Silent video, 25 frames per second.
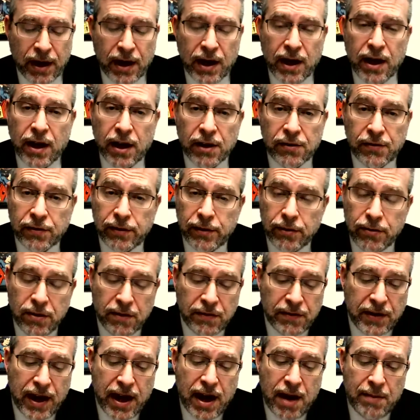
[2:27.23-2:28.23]
A slew of
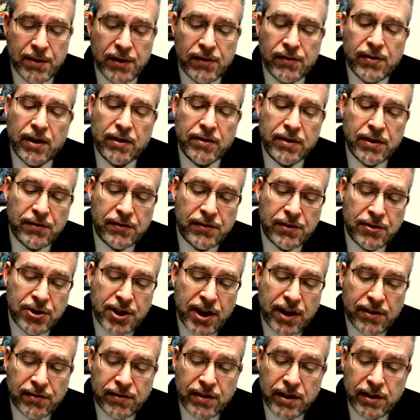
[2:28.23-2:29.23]
commentaries
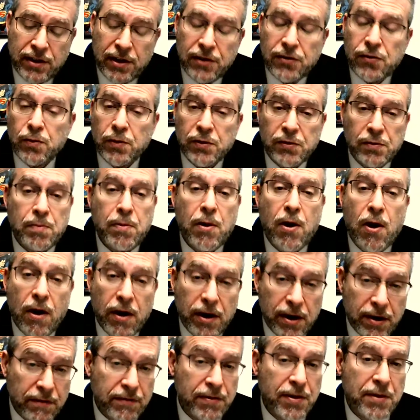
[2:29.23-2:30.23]
suggest that this was part
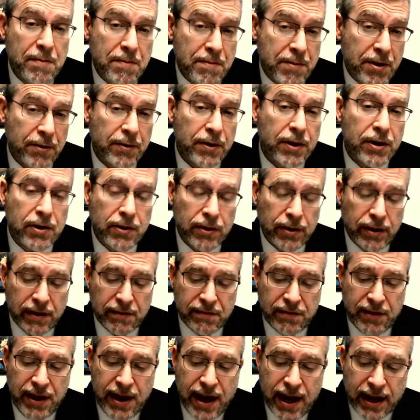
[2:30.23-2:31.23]
of the miracle of
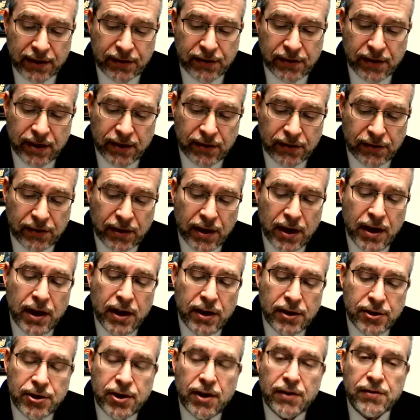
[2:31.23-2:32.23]
the Exodus.
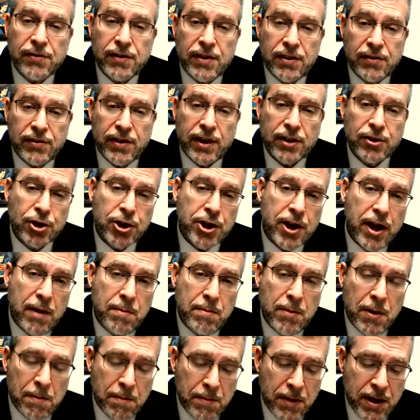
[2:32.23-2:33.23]
Just as
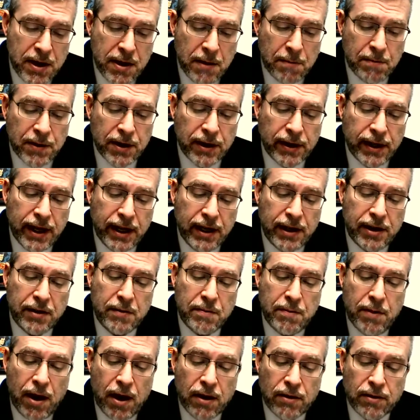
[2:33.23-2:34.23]
Hashem manipulated
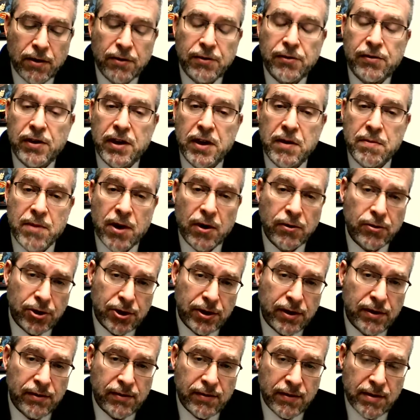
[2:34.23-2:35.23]
Paro's
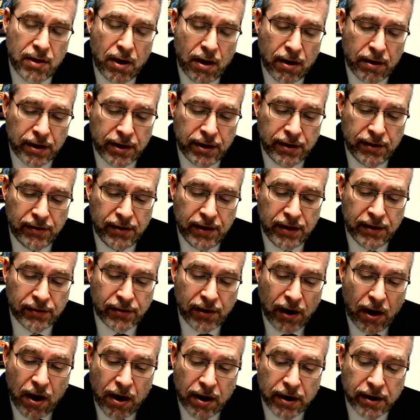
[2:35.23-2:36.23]
emotions and hardened his
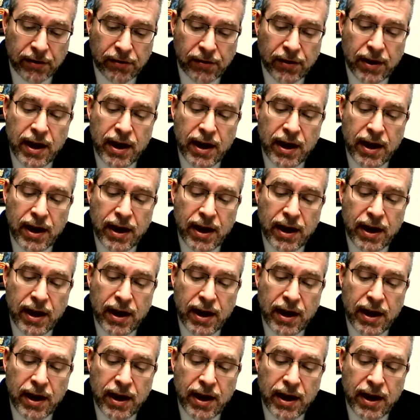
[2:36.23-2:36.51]
heart,